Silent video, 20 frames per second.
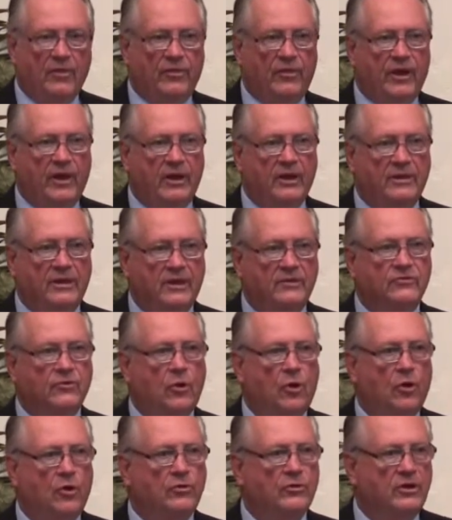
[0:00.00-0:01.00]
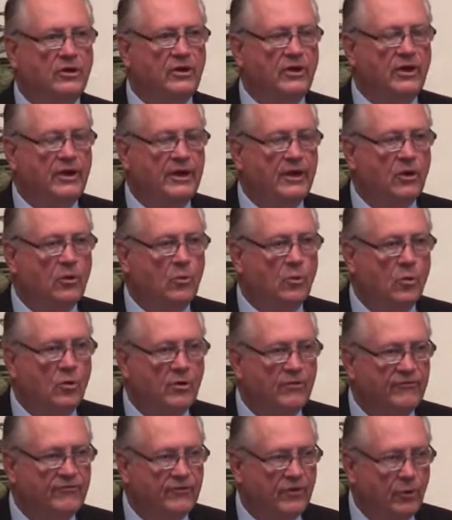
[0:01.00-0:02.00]
That's called legal
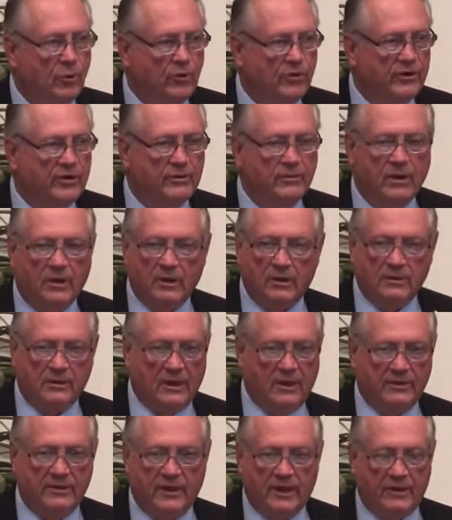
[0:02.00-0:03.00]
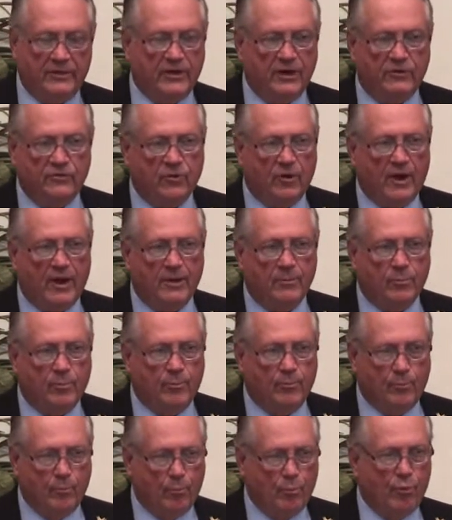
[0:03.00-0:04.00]
warfare, and they try
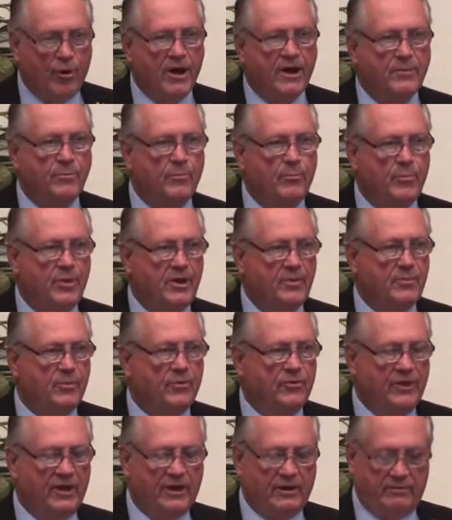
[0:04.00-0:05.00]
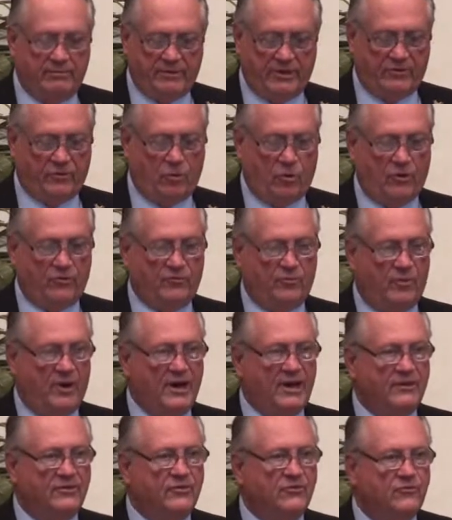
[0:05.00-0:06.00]
and break people. It costs
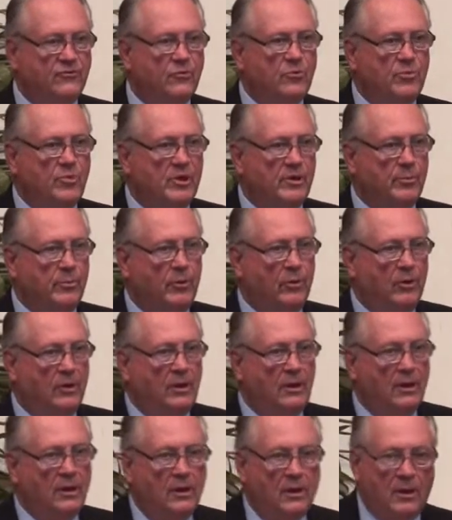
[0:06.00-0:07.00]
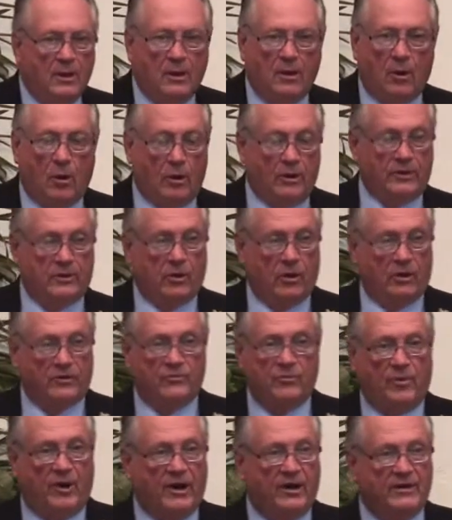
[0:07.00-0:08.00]
money to sue people. It
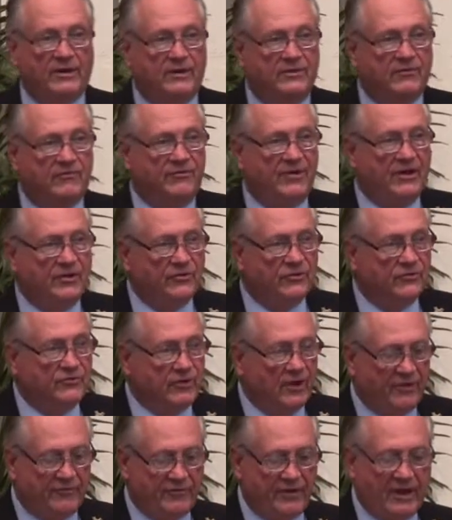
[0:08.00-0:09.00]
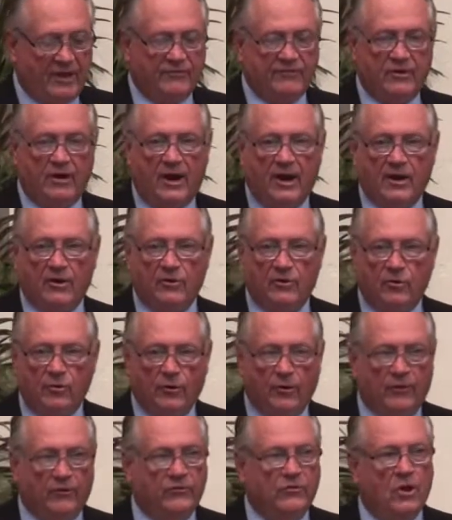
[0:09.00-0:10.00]
costs money to defend yourself. You have to hire
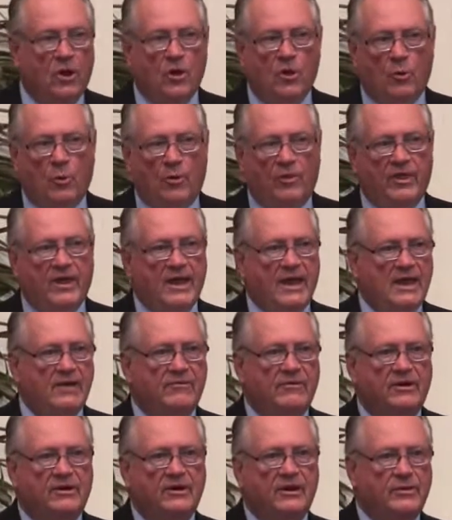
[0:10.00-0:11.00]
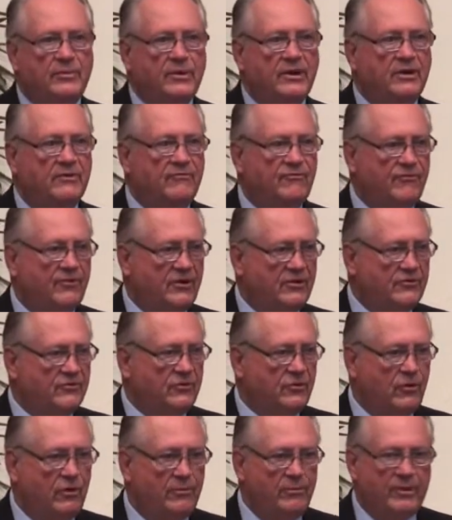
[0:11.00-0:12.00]
lawyers. Well, they have unlimited
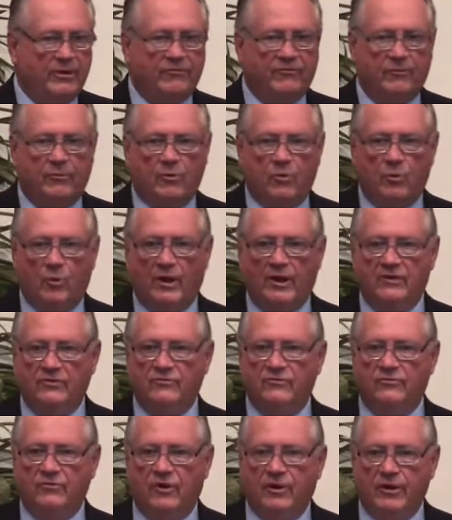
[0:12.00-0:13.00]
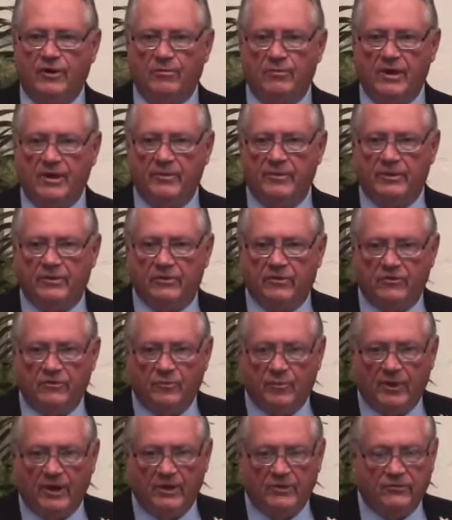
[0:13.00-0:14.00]
funds coming from Kuwait and Saudi Arabia and
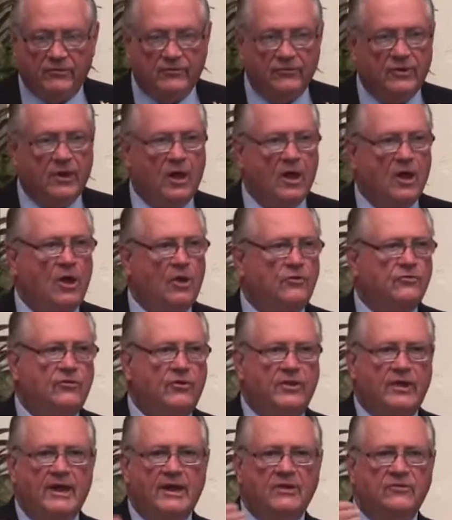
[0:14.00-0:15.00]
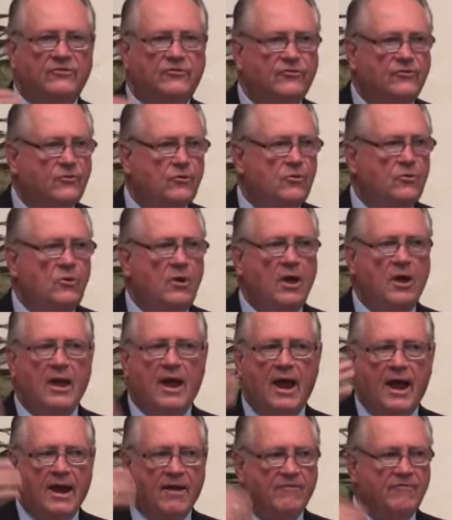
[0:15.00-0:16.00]
those places, so they can sue
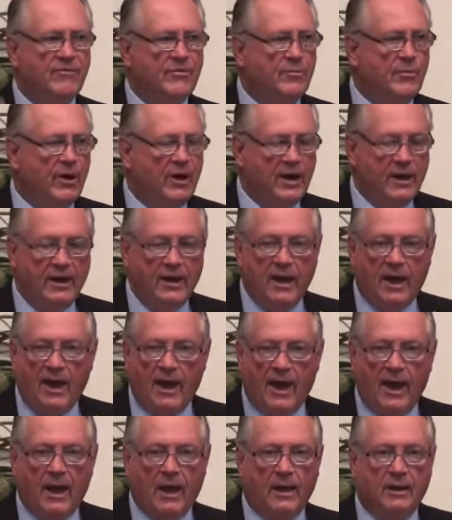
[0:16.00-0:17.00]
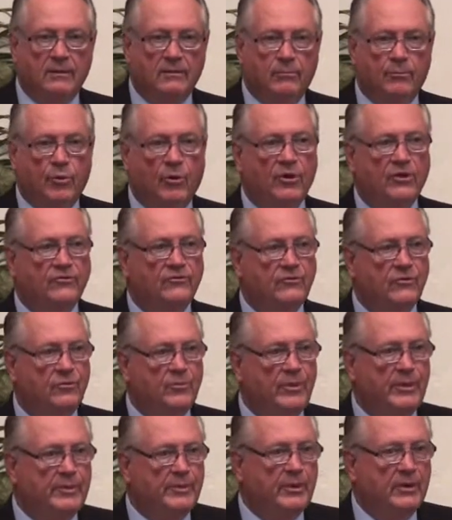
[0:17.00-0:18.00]
everybody, and pretty
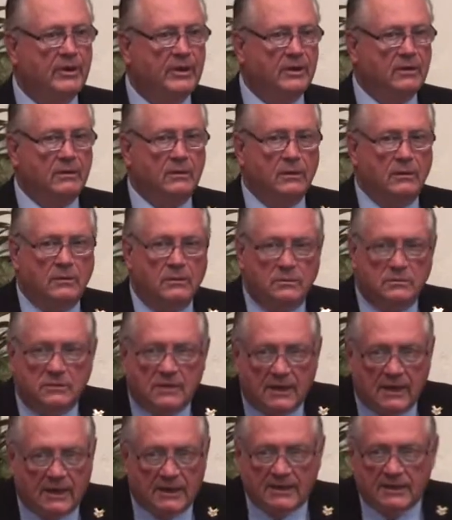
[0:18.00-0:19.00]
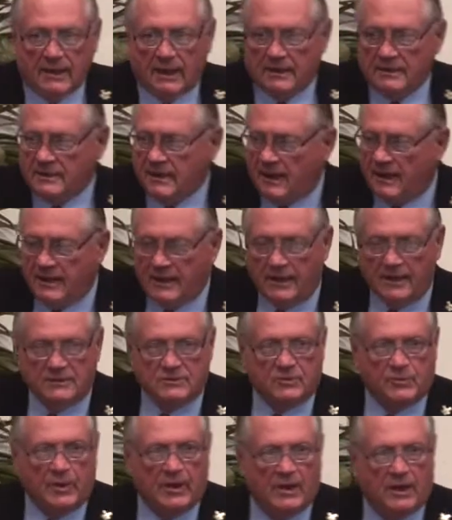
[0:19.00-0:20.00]
soon people are I
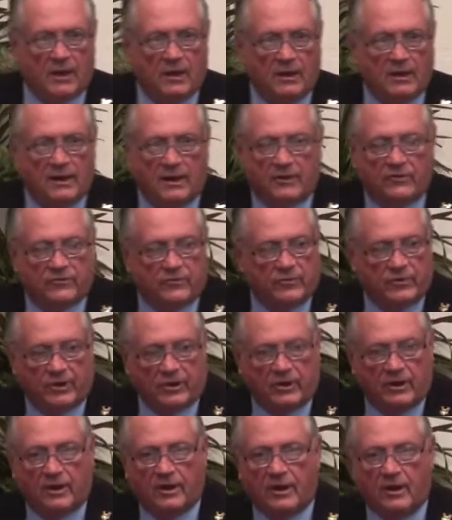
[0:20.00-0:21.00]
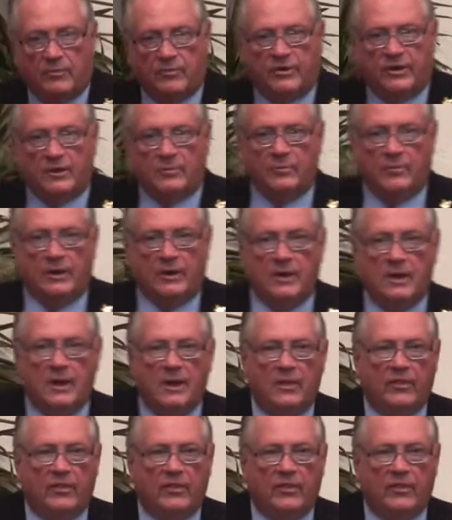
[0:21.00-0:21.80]
can't speak out against them. They're going to come get me.